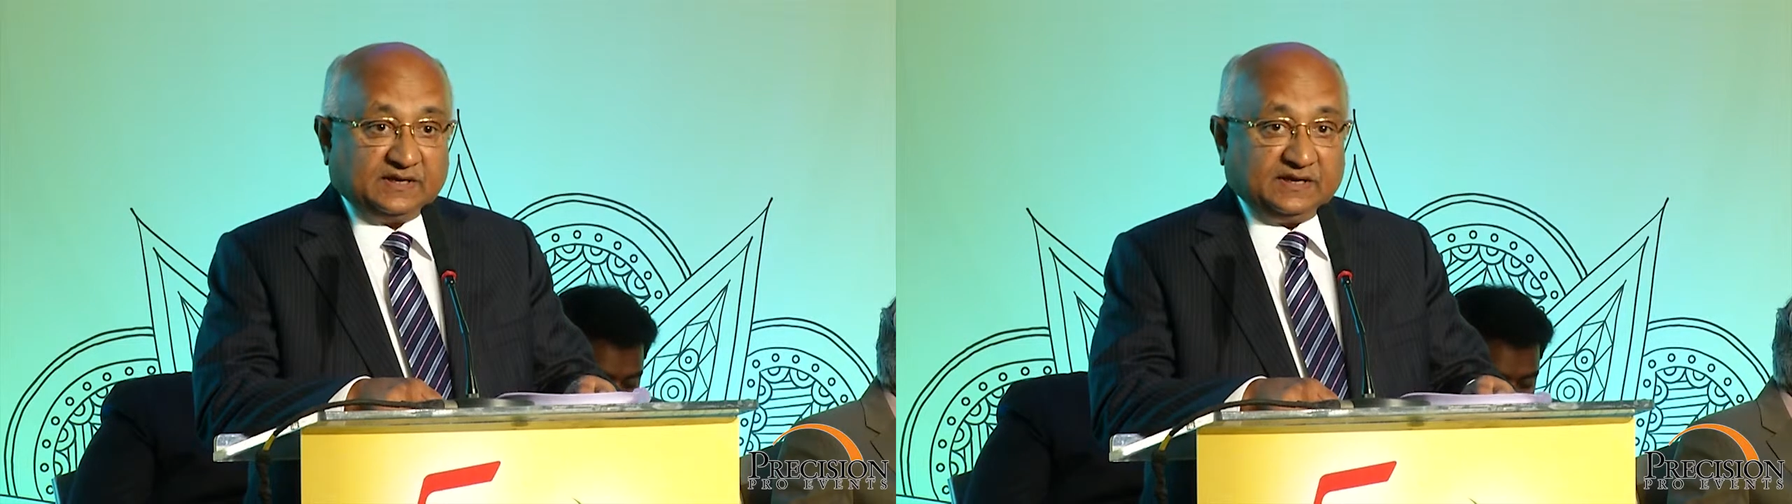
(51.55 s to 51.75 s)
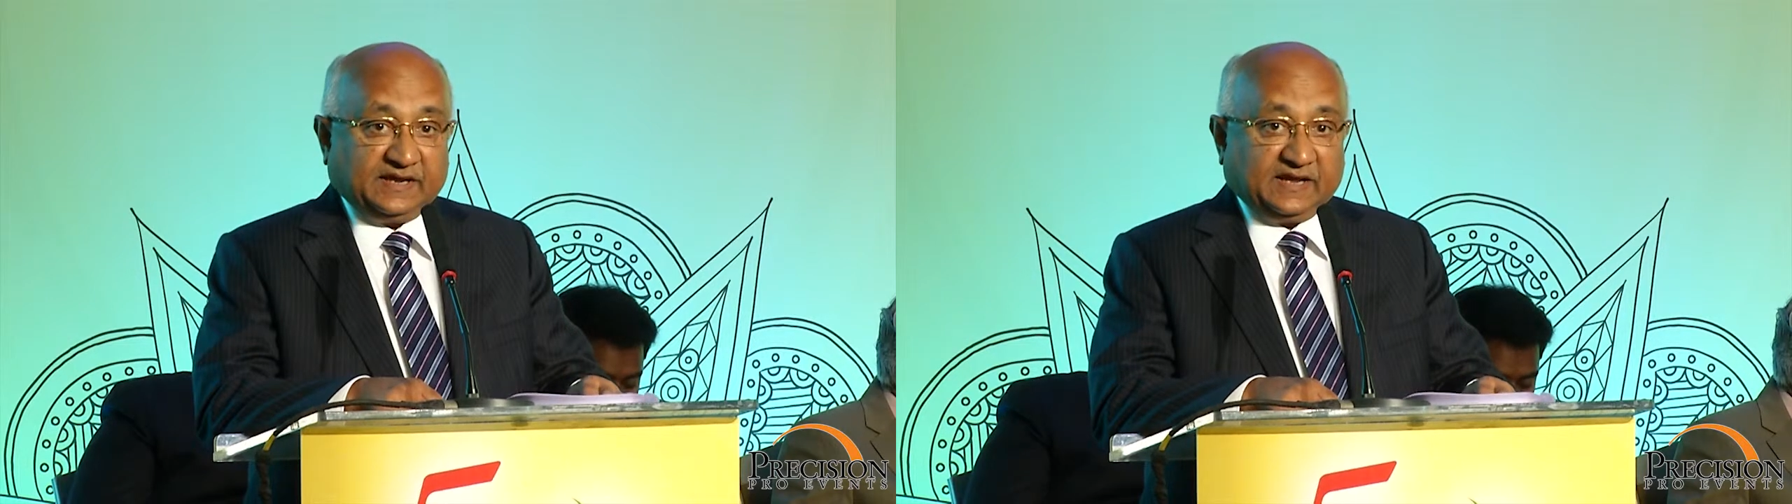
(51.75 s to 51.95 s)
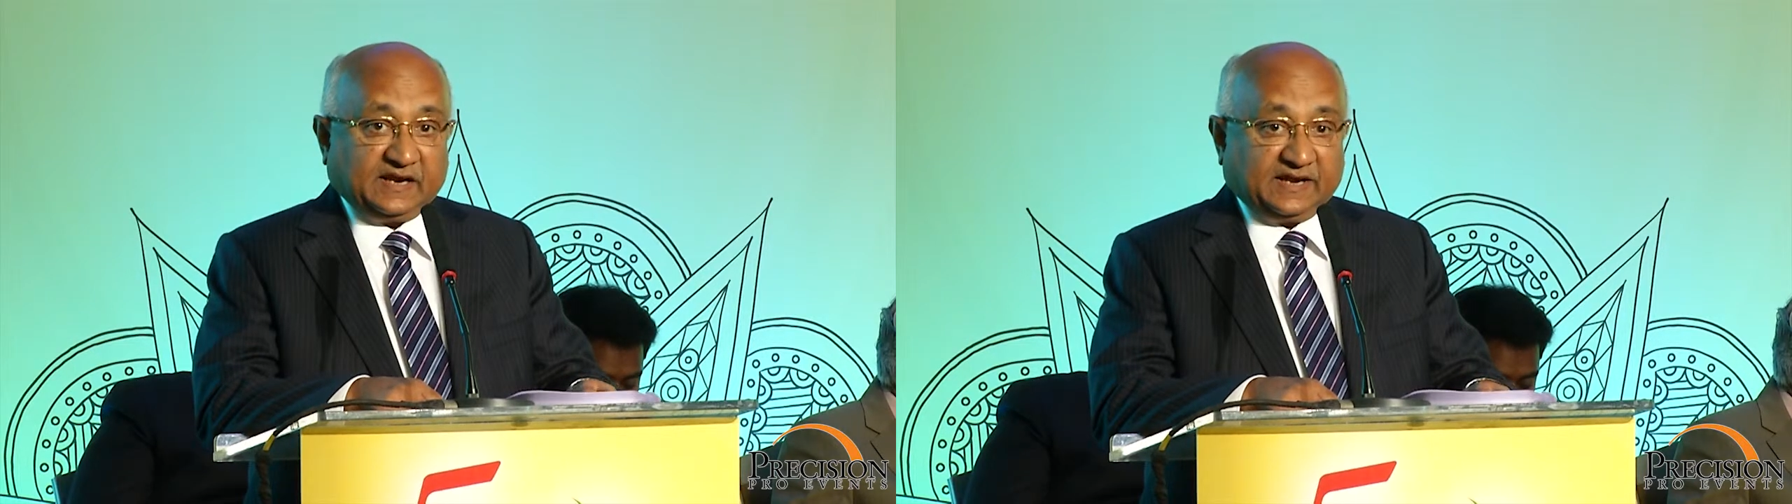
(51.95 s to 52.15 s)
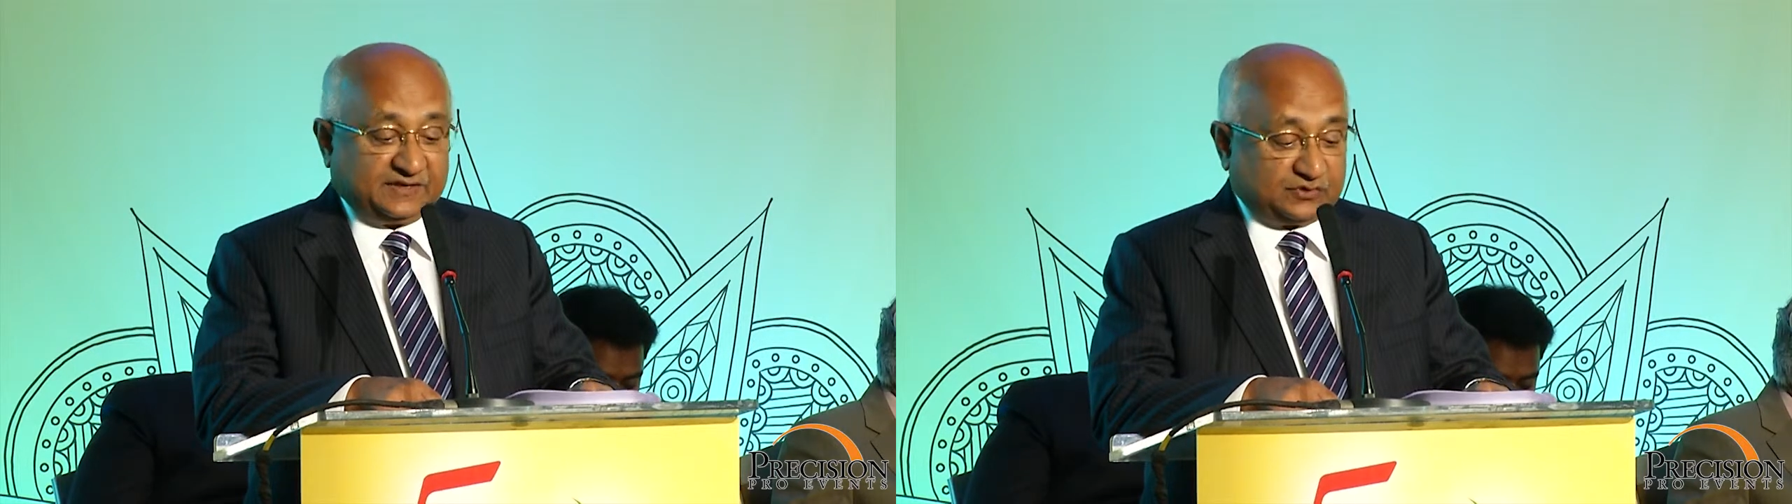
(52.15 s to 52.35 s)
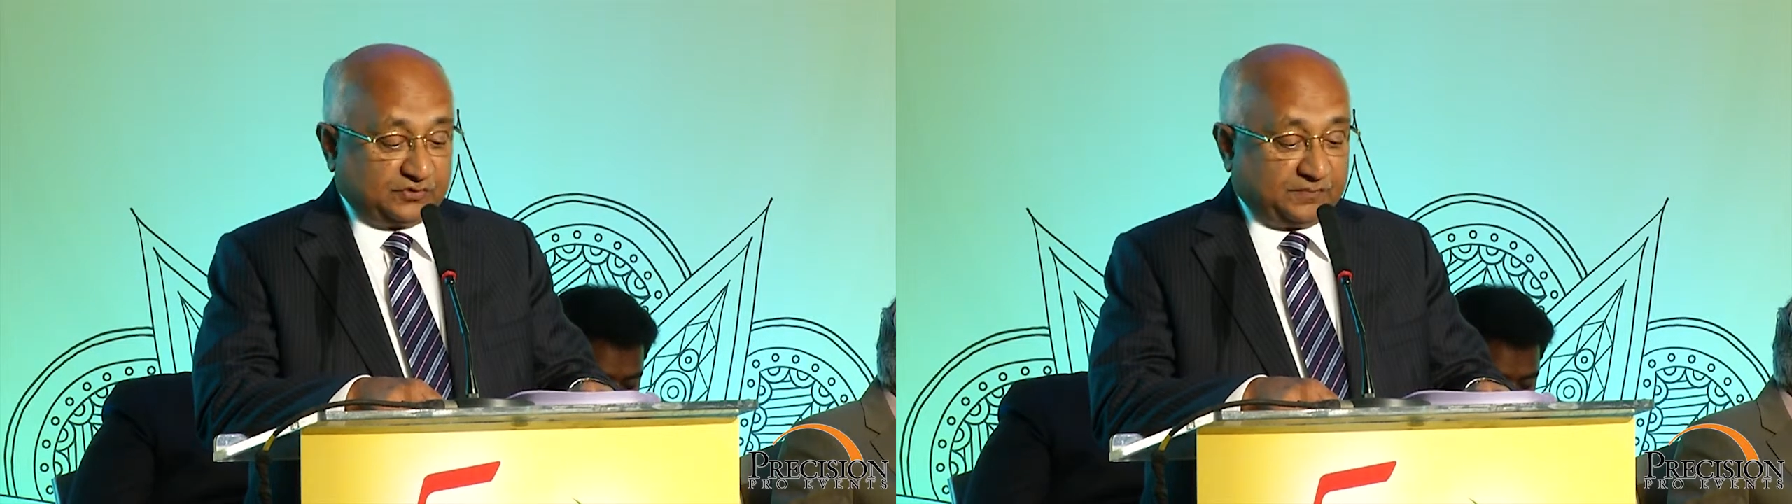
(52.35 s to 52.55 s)
legal
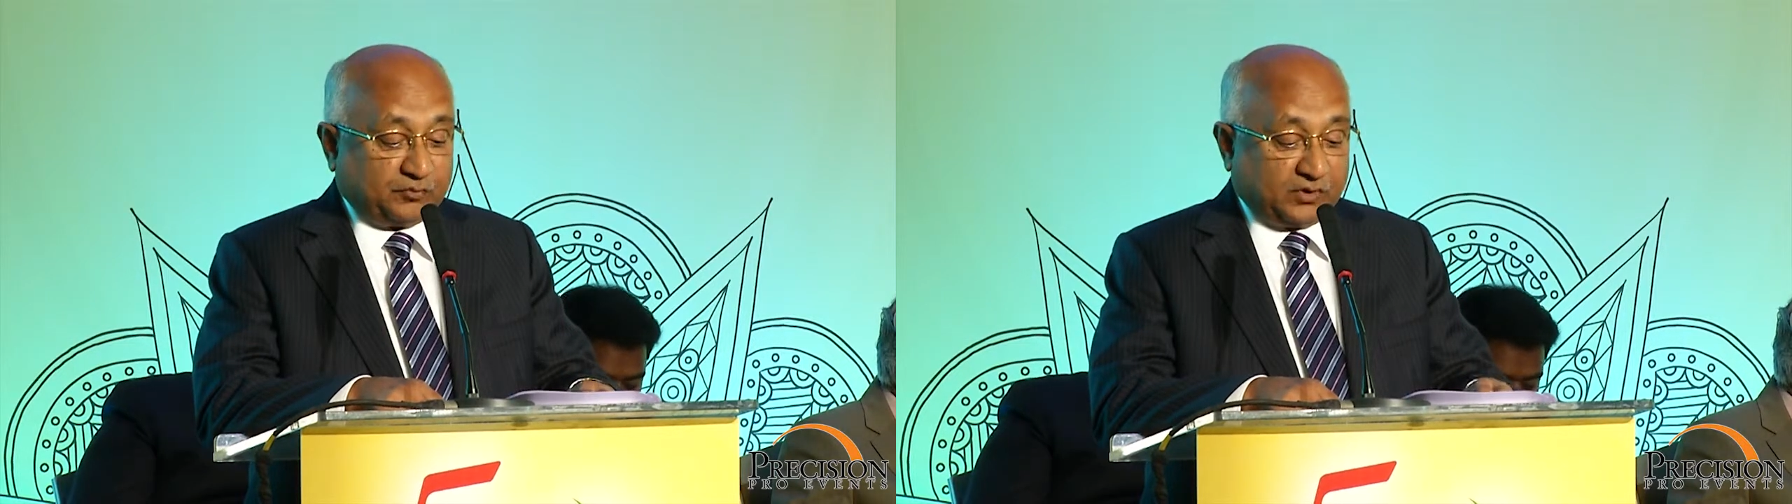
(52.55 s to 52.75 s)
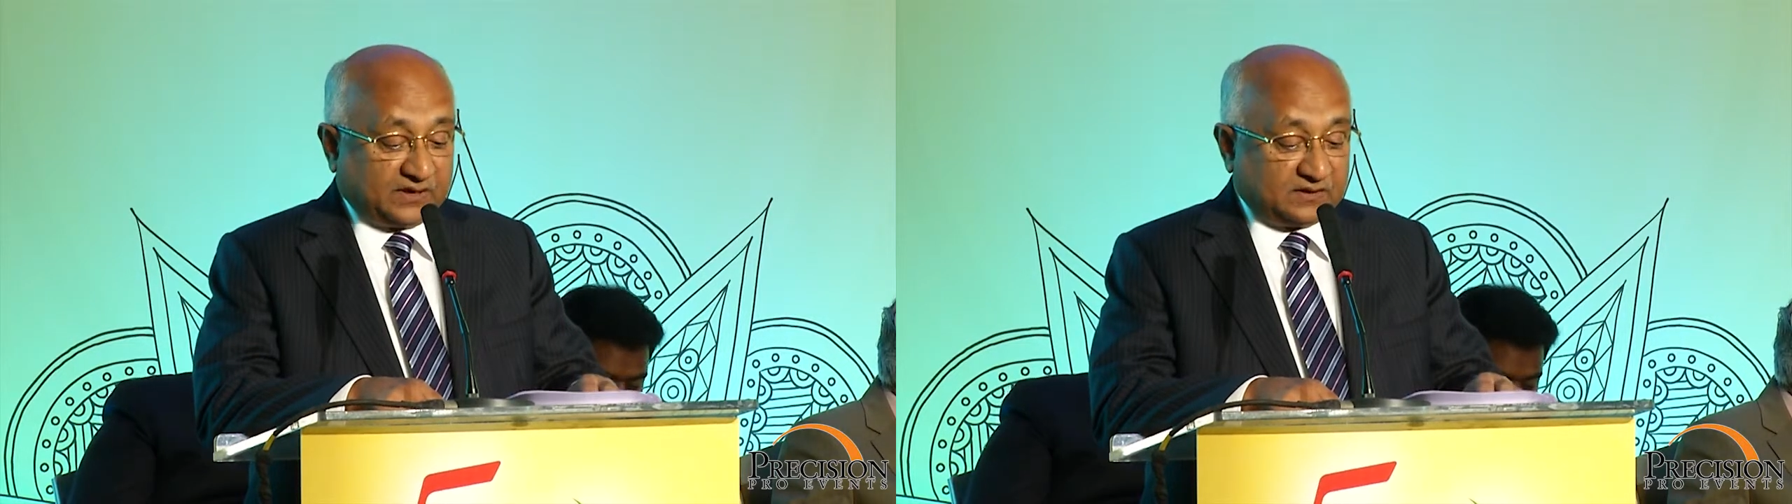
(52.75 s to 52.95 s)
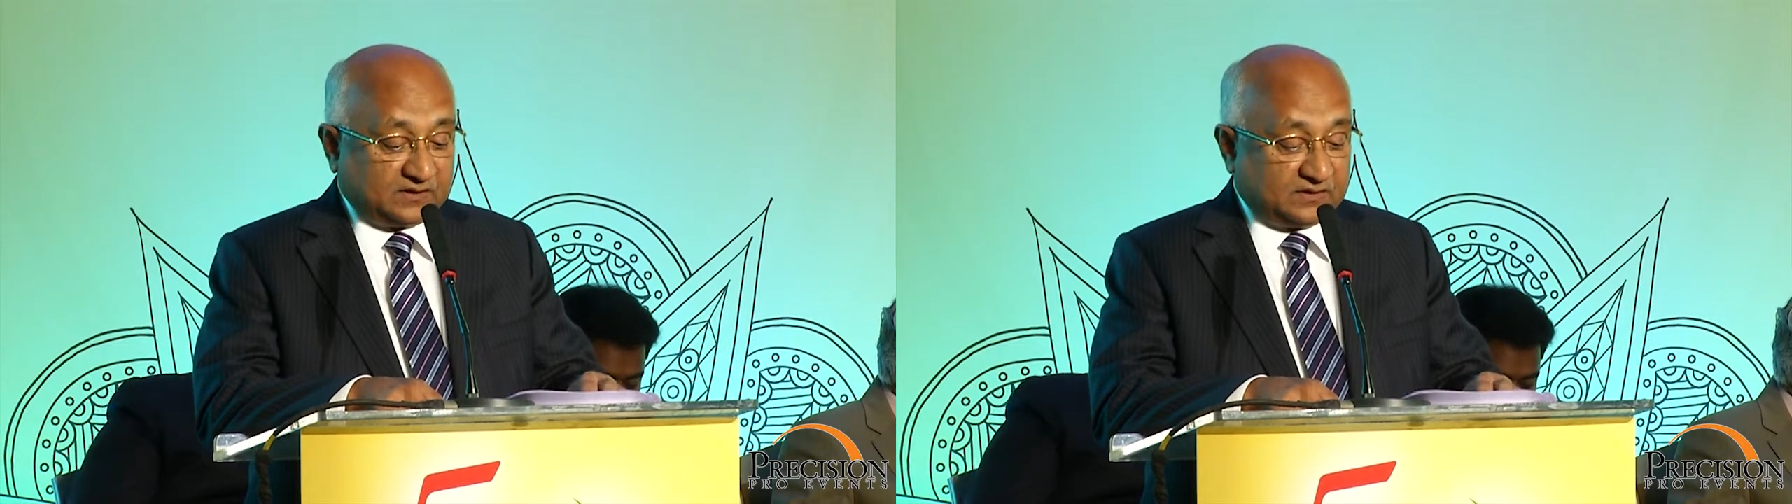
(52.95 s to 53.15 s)
aid to the poor,